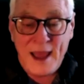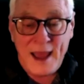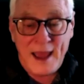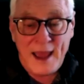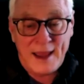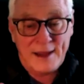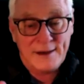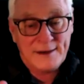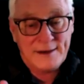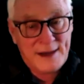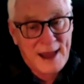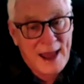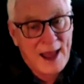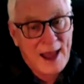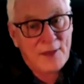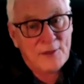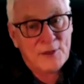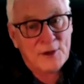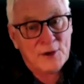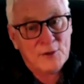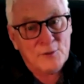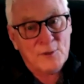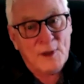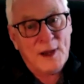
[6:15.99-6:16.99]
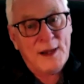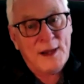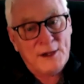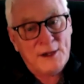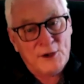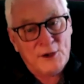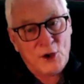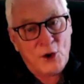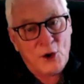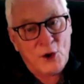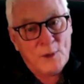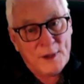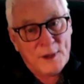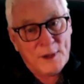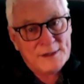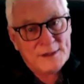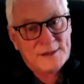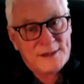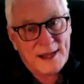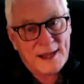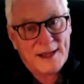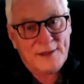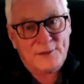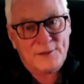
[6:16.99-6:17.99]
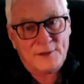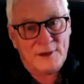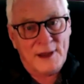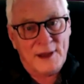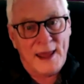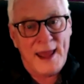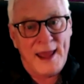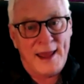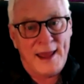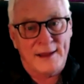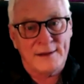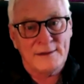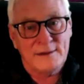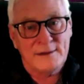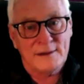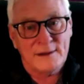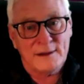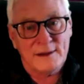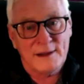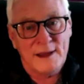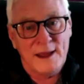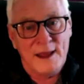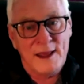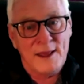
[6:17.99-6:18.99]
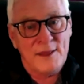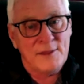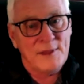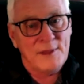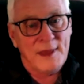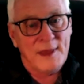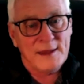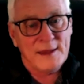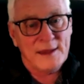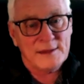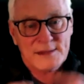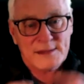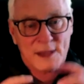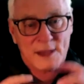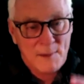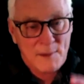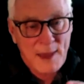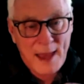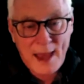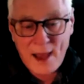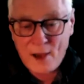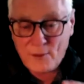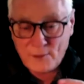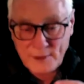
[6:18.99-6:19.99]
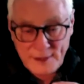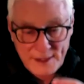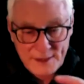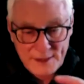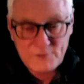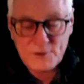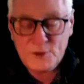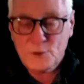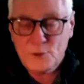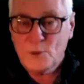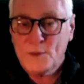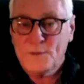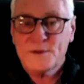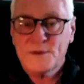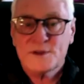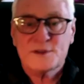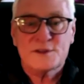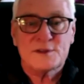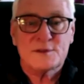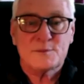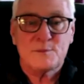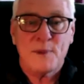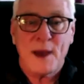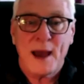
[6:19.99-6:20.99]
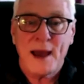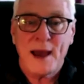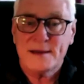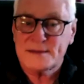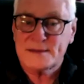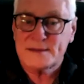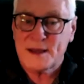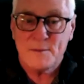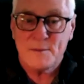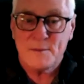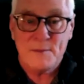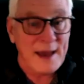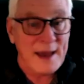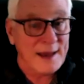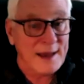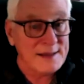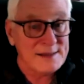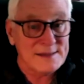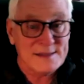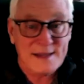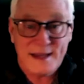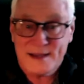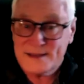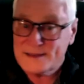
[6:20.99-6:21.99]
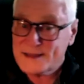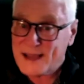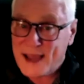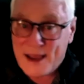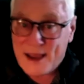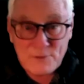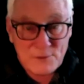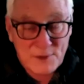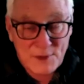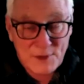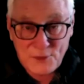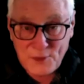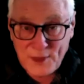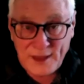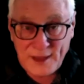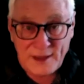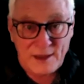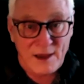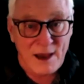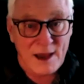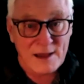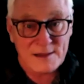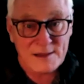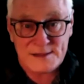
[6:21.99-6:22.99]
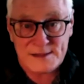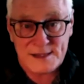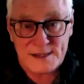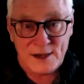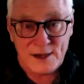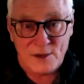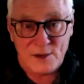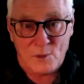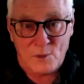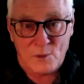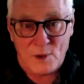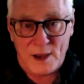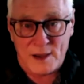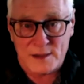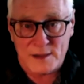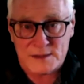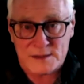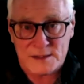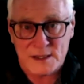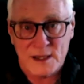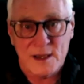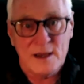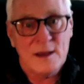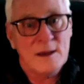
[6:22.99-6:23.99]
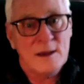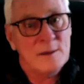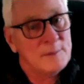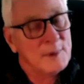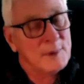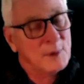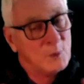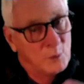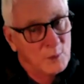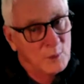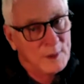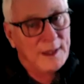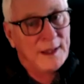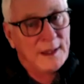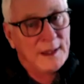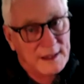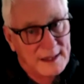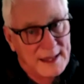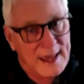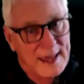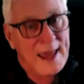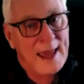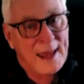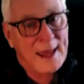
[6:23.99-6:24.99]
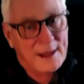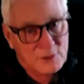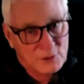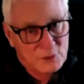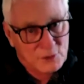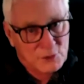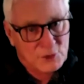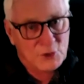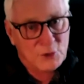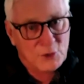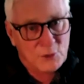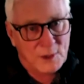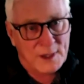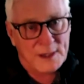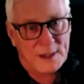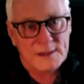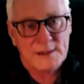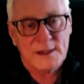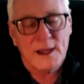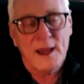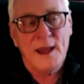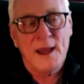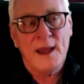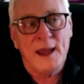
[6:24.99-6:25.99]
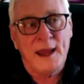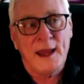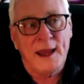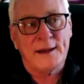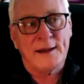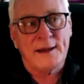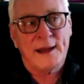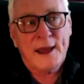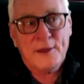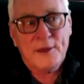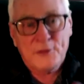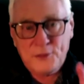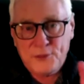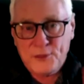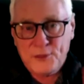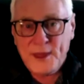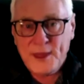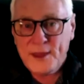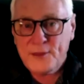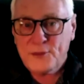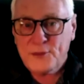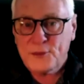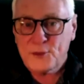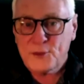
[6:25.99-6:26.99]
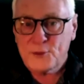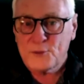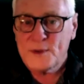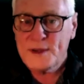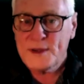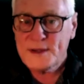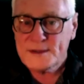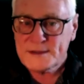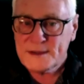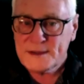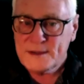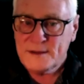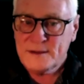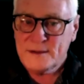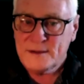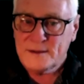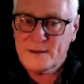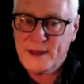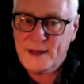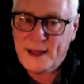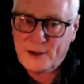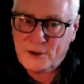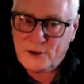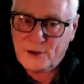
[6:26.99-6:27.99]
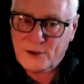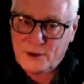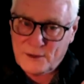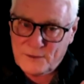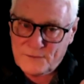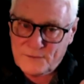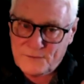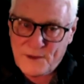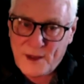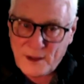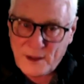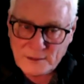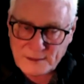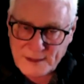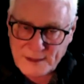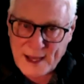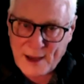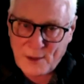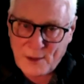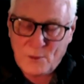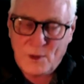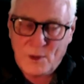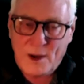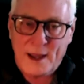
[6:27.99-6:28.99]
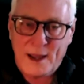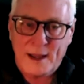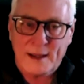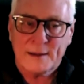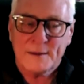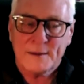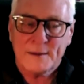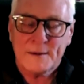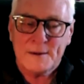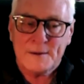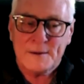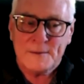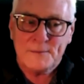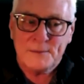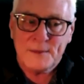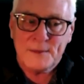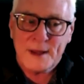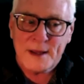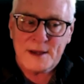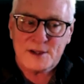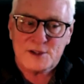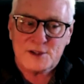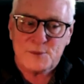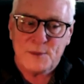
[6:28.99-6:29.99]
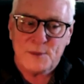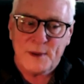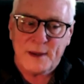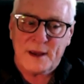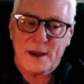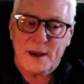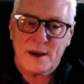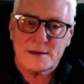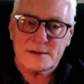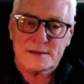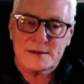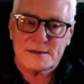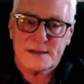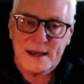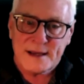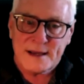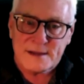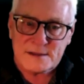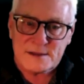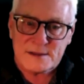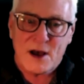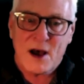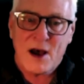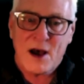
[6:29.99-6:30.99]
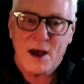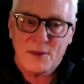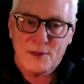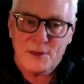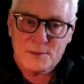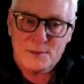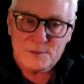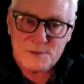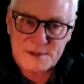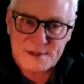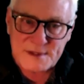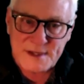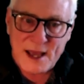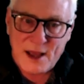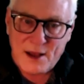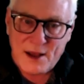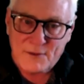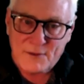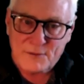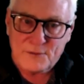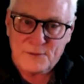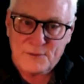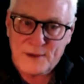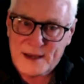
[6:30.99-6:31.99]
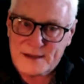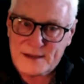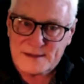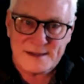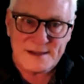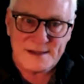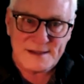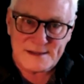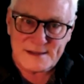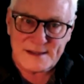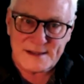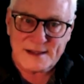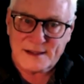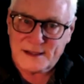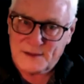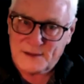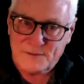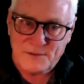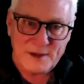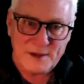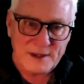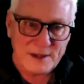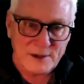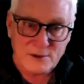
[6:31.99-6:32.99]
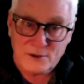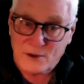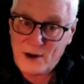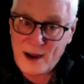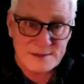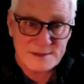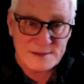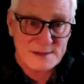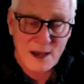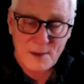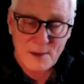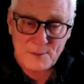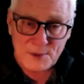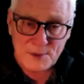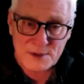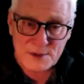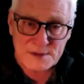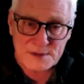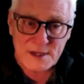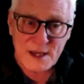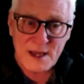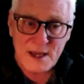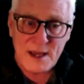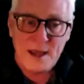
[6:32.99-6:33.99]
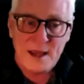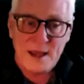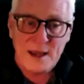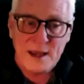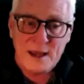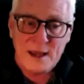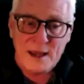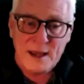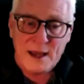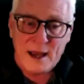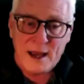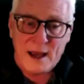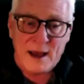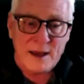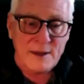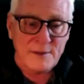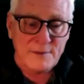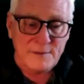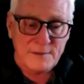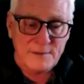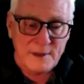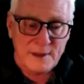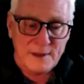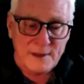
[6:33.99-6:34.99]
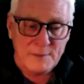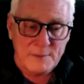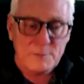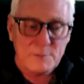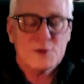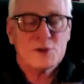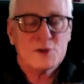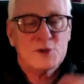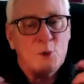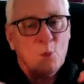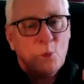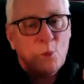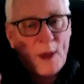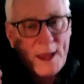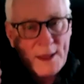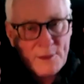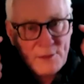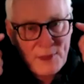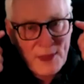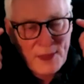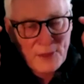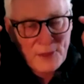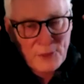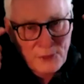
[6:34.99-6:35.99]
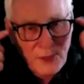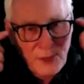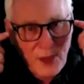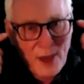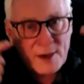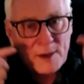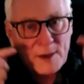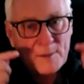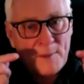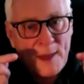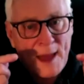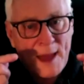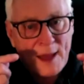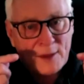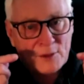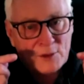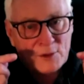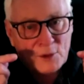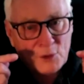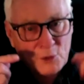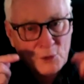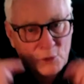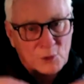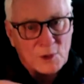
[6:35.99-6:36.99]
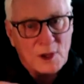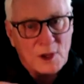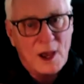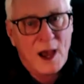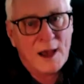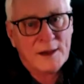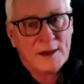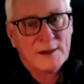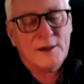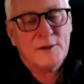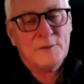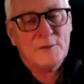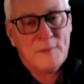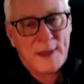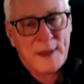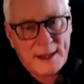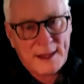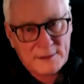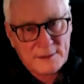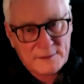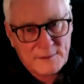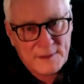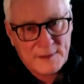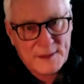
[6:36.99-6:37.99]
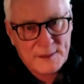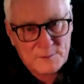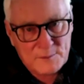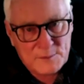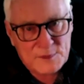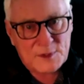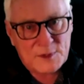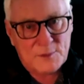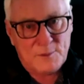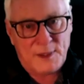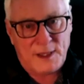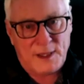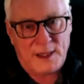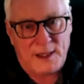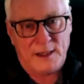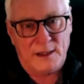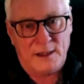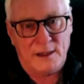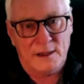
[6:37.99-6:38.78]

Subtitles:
And now they're ready to go in and take the land. They somehow, even when the spies come back and say, it's everything God said it was, but we can't do it. And I think the reason they felt that way is because they saw themselves as insignificant grasshoppers. It was the way they thought about who God had made them to be.